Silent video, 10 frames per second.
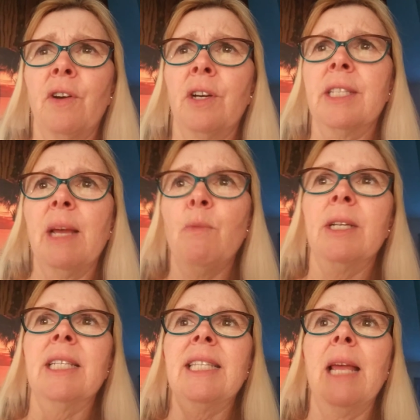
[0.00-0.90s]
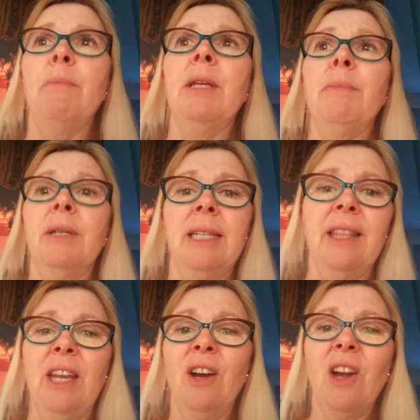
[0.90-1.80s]
someone to send people into
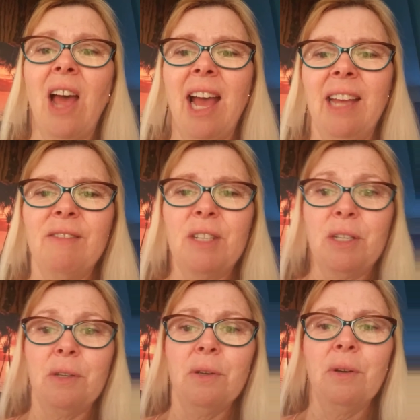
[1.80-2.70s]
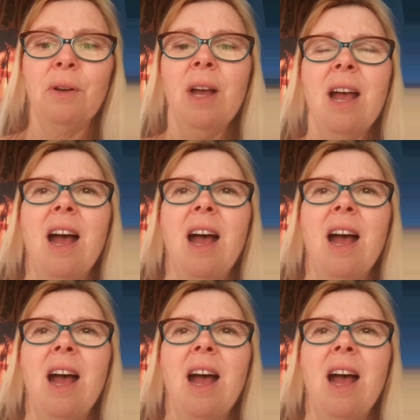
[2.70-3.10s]
their lives too,